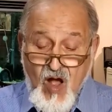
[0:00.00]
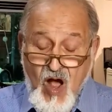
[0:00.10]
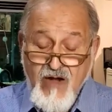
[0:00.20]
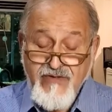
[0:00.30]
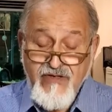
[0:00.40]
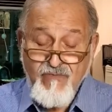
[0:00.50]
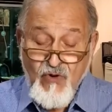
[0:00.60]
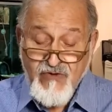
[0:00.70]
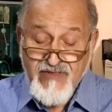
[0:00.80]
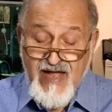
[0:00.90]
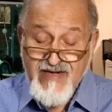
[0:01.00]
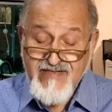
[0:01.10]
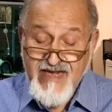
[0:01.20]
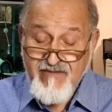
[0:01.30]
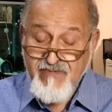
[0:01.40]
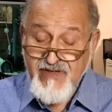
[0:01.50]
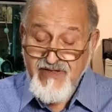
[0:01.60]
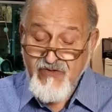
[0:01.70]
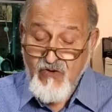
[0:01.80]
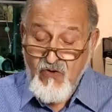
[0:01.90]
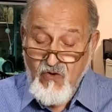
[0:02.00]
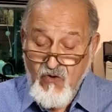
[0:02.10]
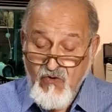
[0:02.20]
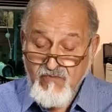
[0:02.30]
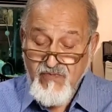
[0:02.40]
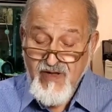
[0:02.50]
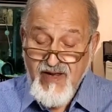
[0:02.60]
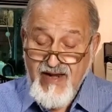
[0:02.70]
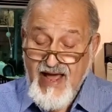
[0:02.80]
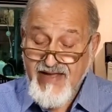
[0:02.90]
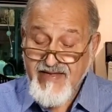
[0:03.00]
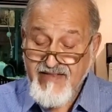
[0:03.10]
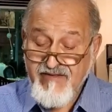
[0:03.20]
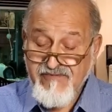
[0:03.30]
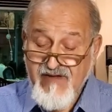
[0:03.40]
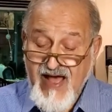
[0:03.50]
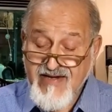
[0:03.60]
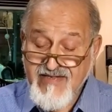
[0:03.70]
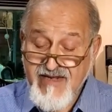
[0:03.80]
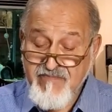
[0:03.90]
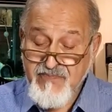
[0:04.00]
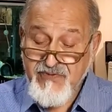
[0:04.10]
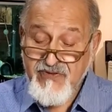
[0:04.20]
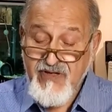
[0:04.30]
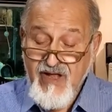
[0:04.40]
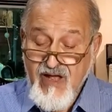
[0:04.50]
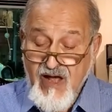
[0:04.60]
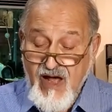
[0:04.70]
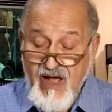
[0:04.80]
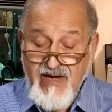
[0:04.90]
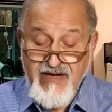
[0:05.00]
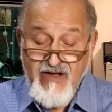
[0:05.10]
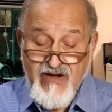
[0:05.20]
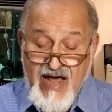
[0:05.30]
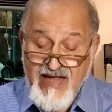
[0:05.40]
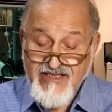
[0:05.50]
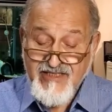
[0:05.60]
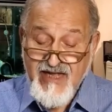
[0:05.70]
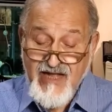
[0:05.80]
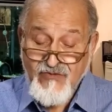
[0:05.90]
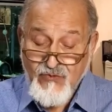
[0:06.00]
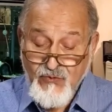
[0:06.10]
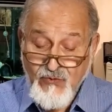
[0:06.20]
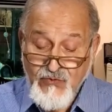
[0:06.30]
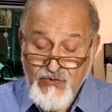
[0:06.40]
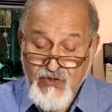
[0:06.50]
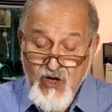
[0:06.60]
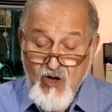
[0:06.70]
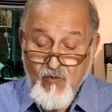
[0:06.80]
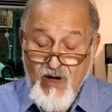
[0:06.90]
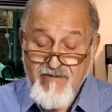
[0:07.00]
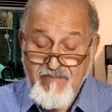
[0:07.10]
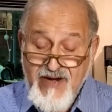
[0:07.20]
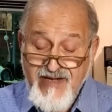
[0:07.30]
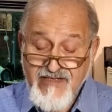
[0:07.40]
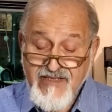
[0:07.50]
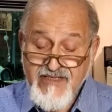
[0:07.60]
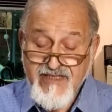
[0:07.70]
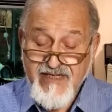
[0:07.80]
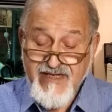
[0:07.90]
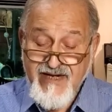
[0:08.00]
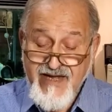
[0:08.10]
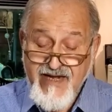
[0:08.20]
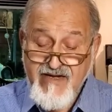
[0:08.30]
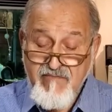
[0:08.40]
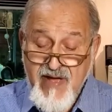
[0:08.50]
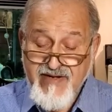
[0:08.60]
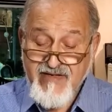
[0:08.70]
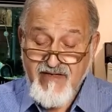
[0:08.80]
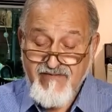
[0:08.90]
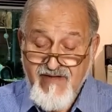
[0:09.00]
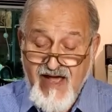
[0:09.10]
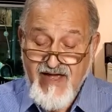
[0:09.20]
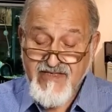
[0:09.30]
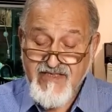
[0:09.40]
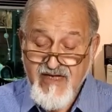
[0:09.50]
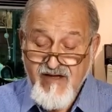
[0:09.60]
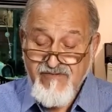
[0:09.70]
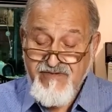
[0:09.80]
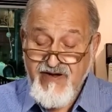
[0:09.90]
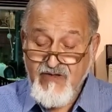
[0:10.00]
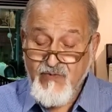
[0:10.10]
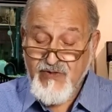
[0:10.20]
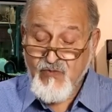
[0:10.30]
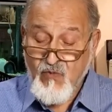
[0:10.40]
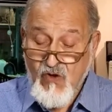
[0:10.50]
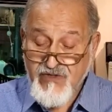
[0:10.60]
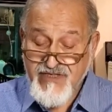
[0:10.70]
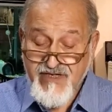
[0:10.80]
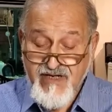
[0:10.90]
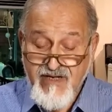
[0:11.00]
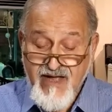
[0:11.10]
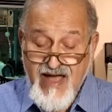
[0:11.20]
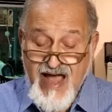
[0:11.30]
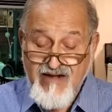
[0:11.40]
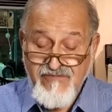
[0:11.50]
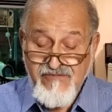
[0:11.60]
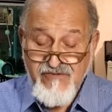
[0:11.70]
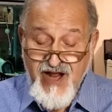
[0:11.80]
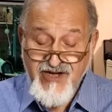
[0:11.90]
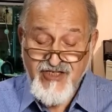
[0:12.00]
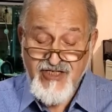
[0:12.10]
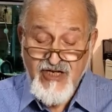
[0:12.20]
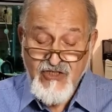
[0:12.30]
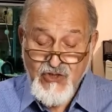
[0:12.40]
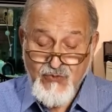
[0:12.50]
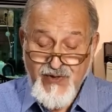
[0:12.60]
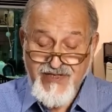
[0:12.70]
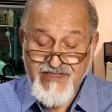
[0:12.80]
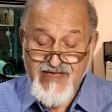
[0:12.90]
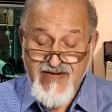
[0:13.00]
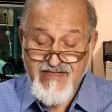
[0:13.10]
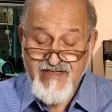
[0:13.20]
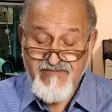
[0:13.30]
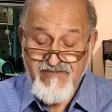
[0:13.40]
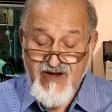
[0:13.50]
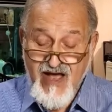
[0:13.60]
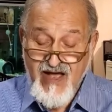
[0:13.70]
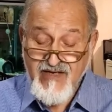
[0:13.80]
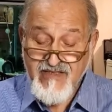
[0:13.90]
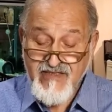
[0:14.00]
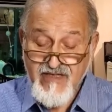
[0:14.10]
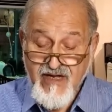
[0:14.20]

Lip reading: On the Muktad table in your home, like in the fire temple, early on Ashtad Rus, one places a clean metal vase filled with water and fresh sweet-scented flowers,